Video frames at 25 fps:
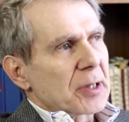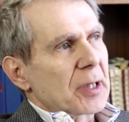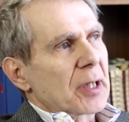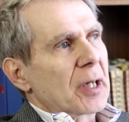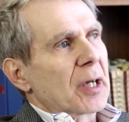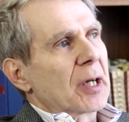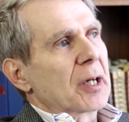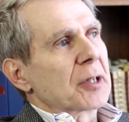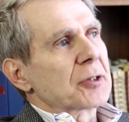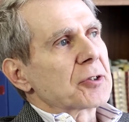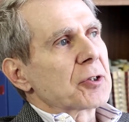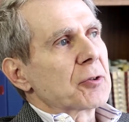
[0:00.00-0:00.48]

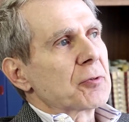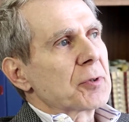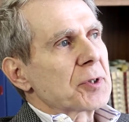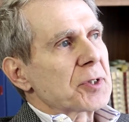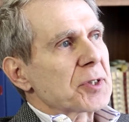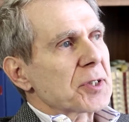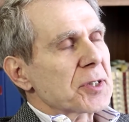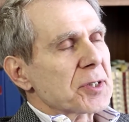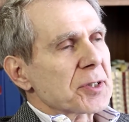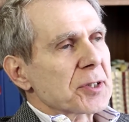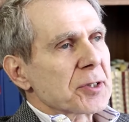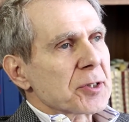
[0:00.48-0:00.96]
Uh, so
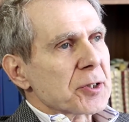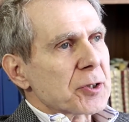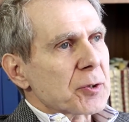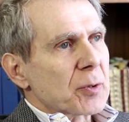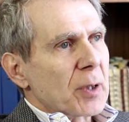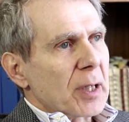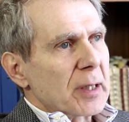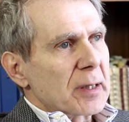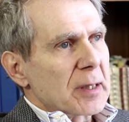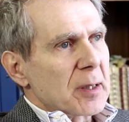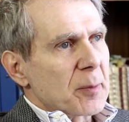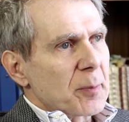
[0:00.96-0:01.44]
resistance to
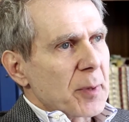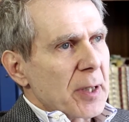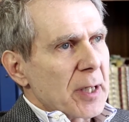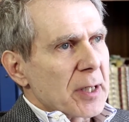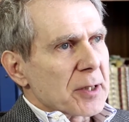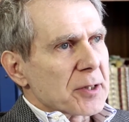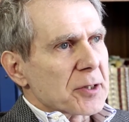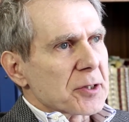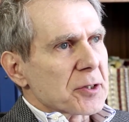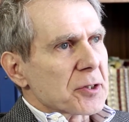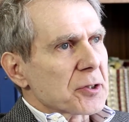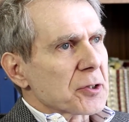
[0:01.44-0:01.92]

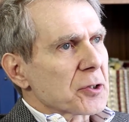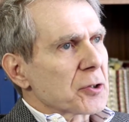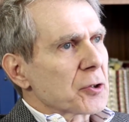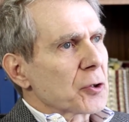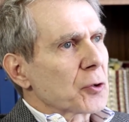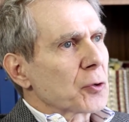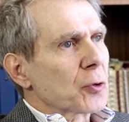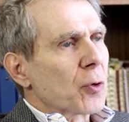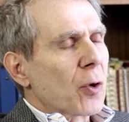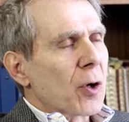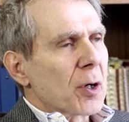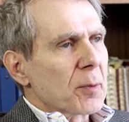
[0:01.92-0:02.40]
antibiotics is an
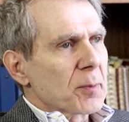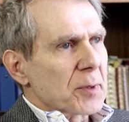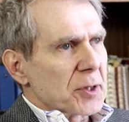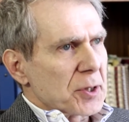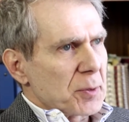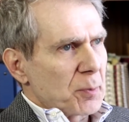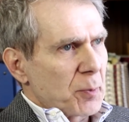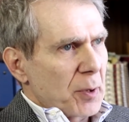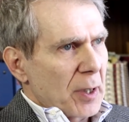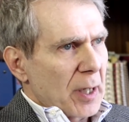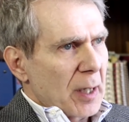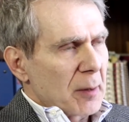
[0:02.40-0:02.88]
enormous
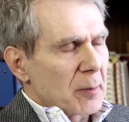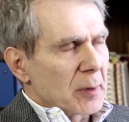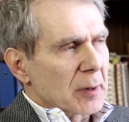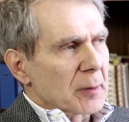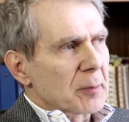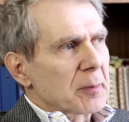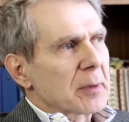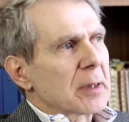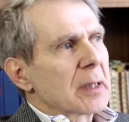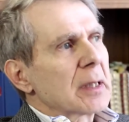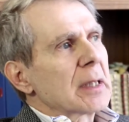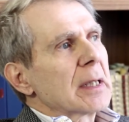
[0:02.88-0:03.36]

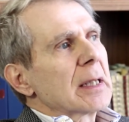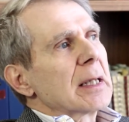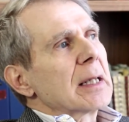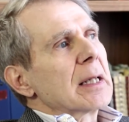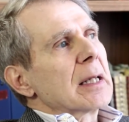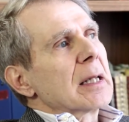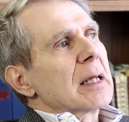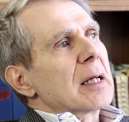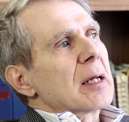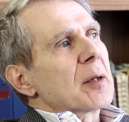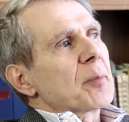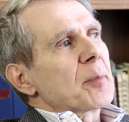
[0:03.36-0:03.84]
problem.
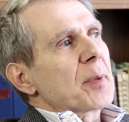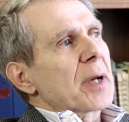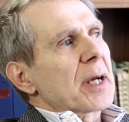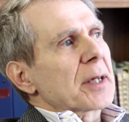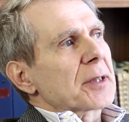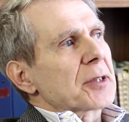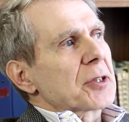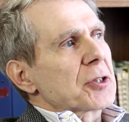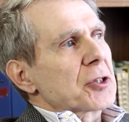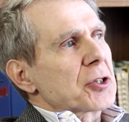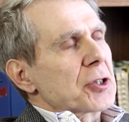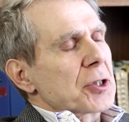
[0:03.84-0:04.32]

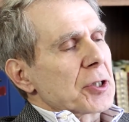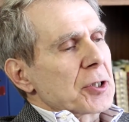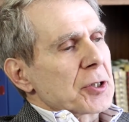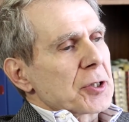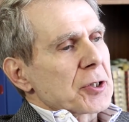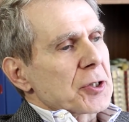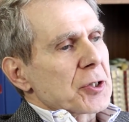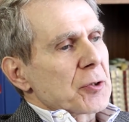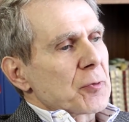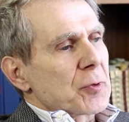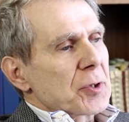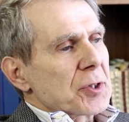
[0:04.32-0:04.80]

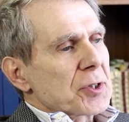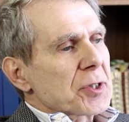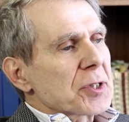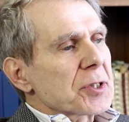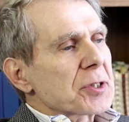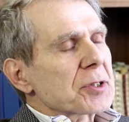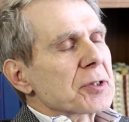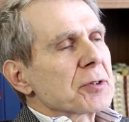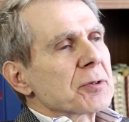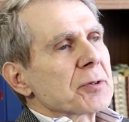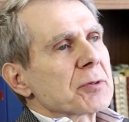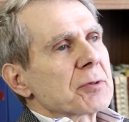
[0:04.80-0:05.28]
Pathogens
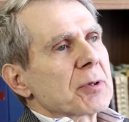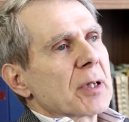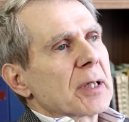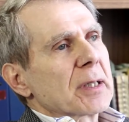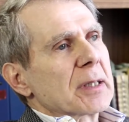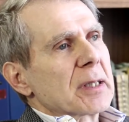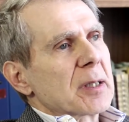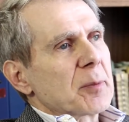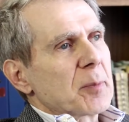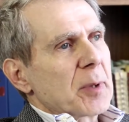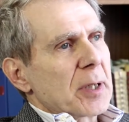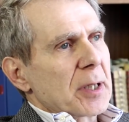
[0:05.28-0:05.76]
resistant to
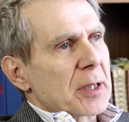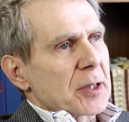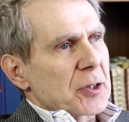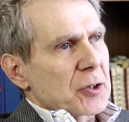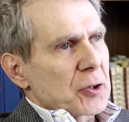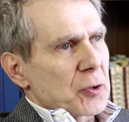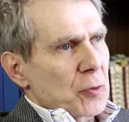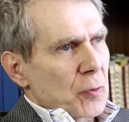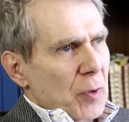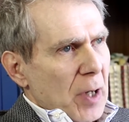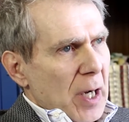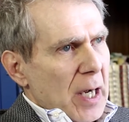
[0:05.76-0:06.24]

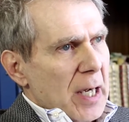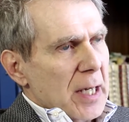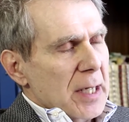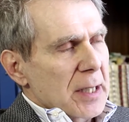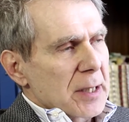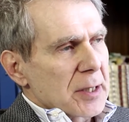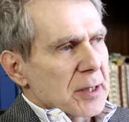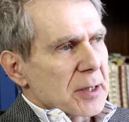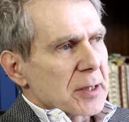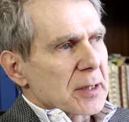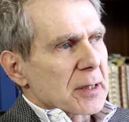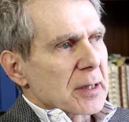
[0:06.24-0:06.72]
antibiotics
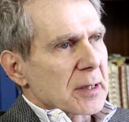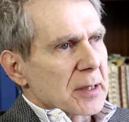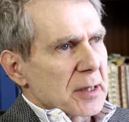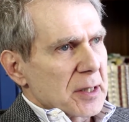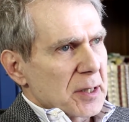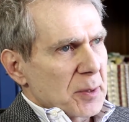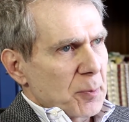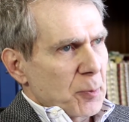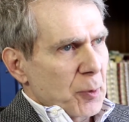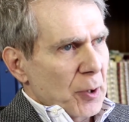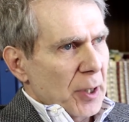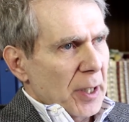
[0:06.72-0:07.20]
rise and
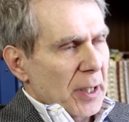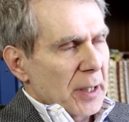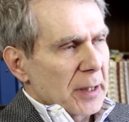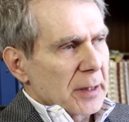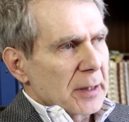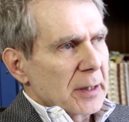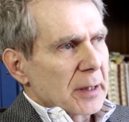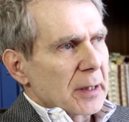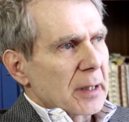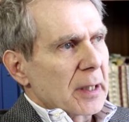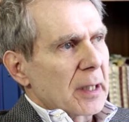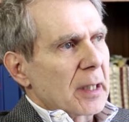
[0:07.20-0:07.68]

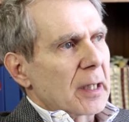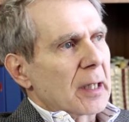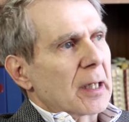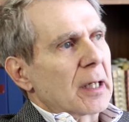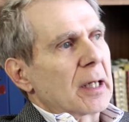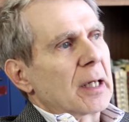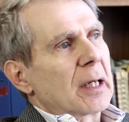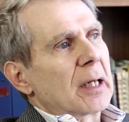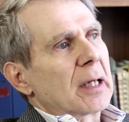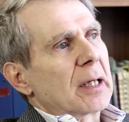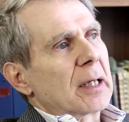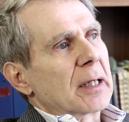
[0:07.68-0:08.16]
spread
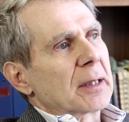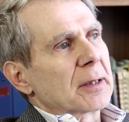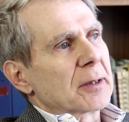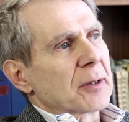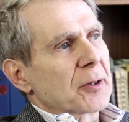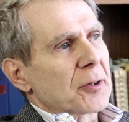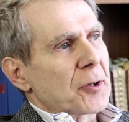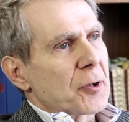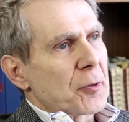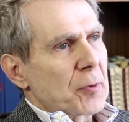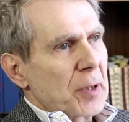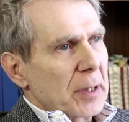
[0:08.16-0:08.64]
uh,
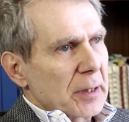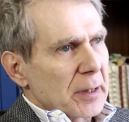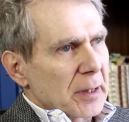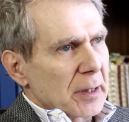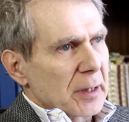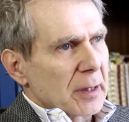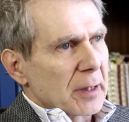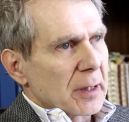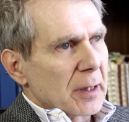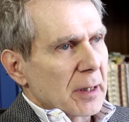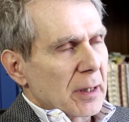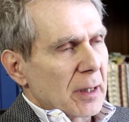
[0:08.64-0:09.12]
and
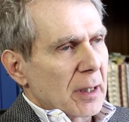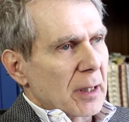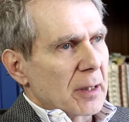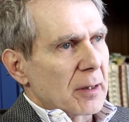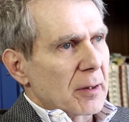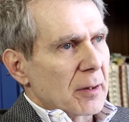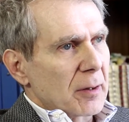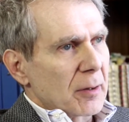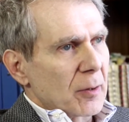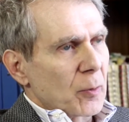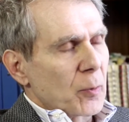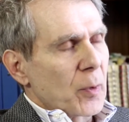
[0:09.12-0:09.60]
threaten
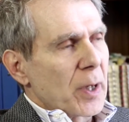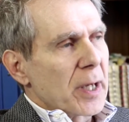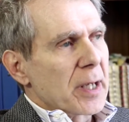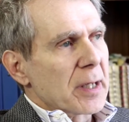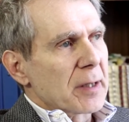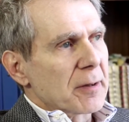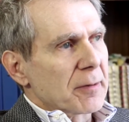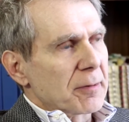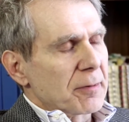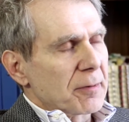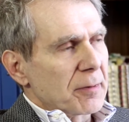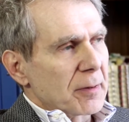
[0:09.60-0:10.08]
our way
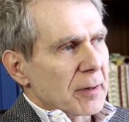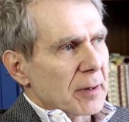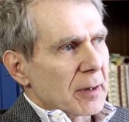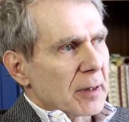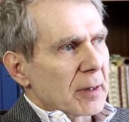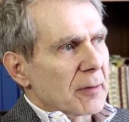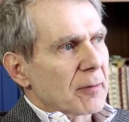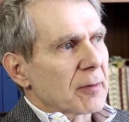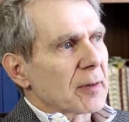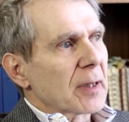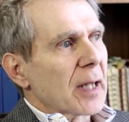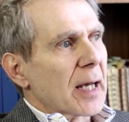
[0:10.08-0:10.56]
of,
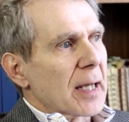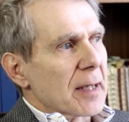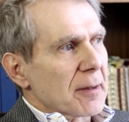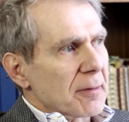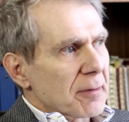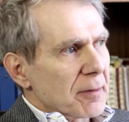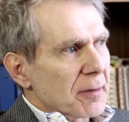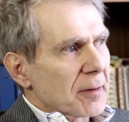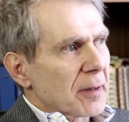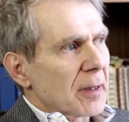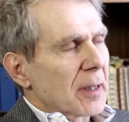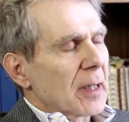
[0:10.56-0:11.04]
of life.